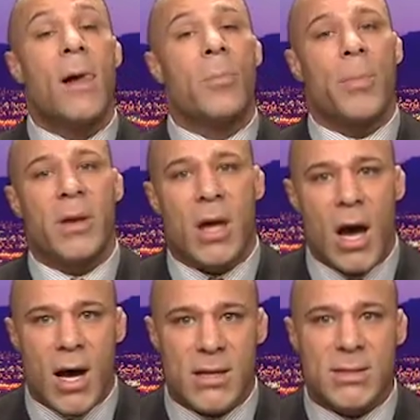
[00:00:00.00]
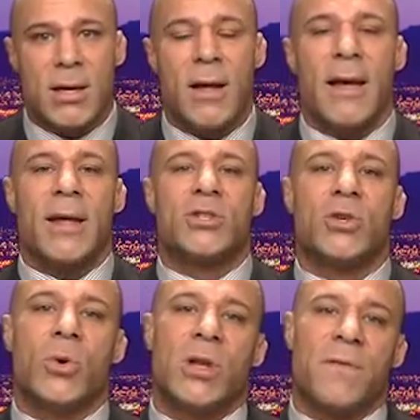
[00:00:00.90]
but because it's
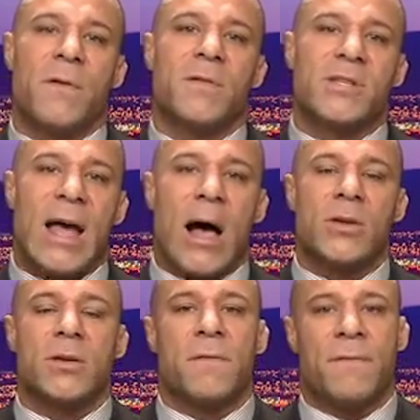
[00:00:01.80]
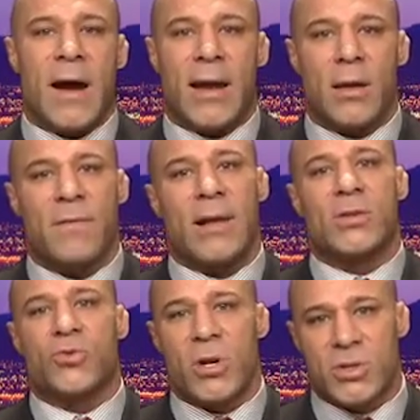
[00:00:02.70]
2 different styles of fighting. You've got
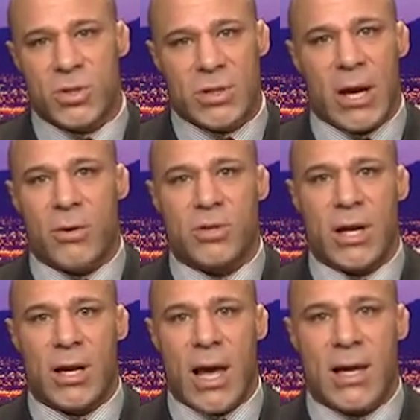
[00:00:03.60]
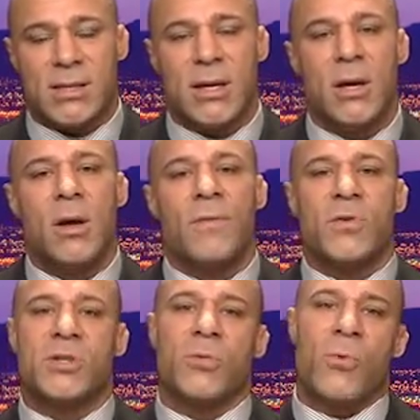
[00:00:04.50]
the traditional striker in JDS
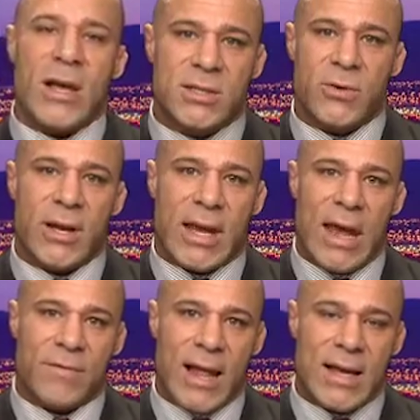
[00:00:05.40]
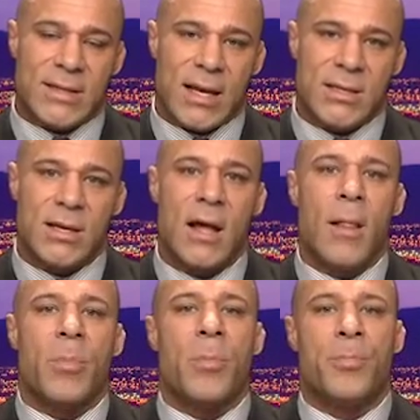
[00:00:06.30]
versus the wrestler in Cain Velasquez,
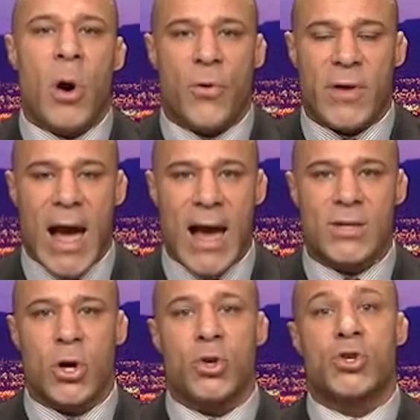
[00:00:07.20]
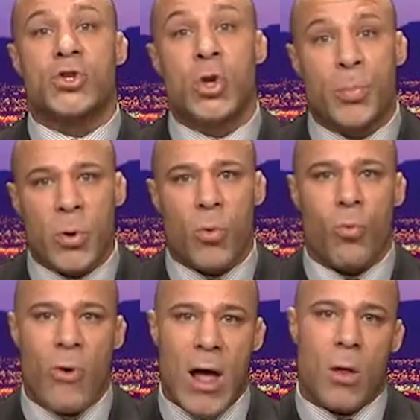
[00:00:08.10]
but both guys are super
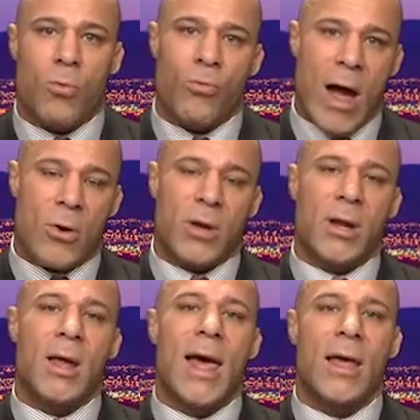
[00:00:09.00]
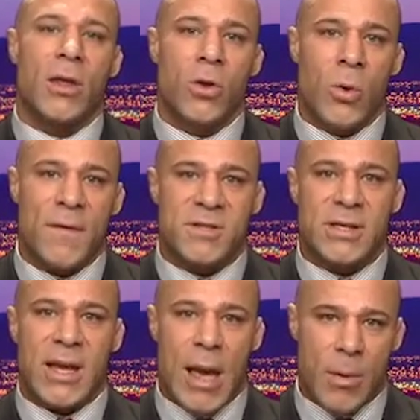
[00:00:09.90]
well-rounded
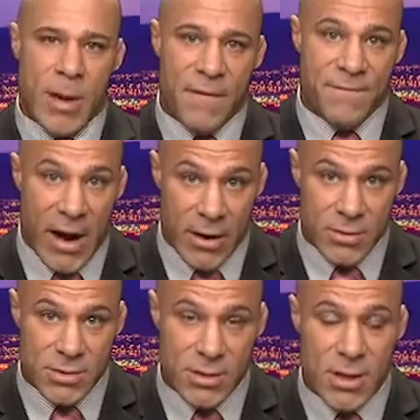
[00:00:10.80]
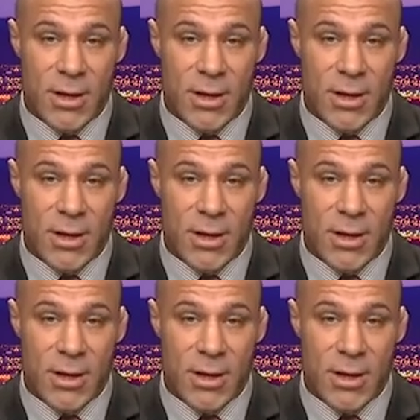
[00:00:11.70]
UFC MMA fighters.